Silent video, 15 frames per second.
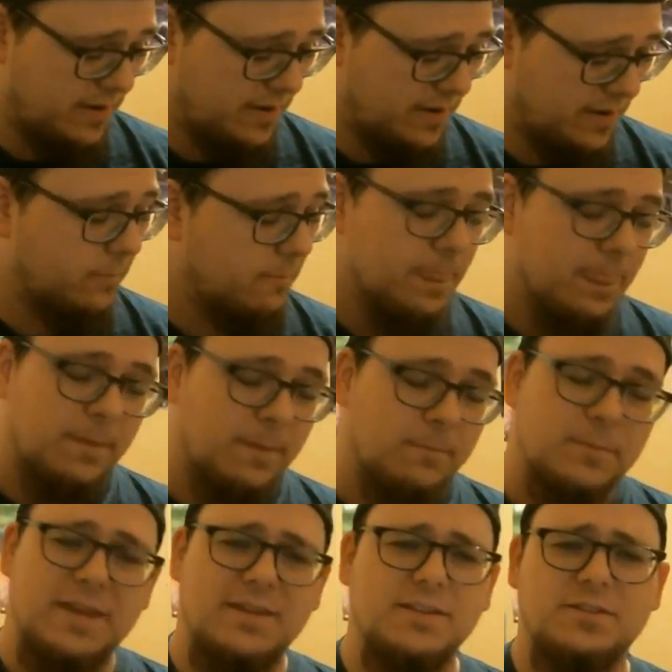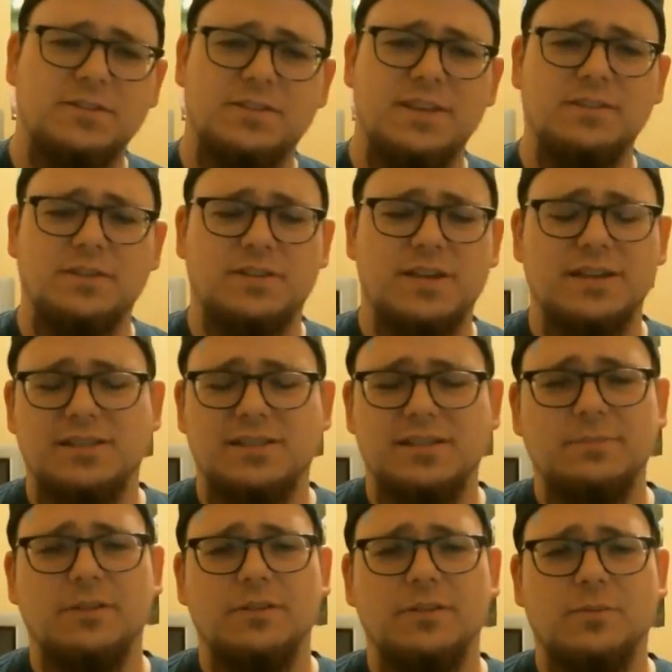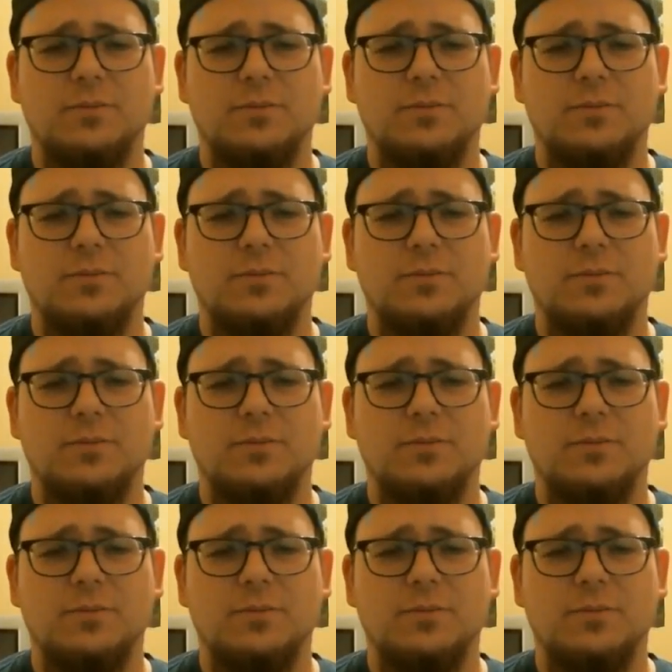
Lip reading: And this thing just kind of slipped under the radar.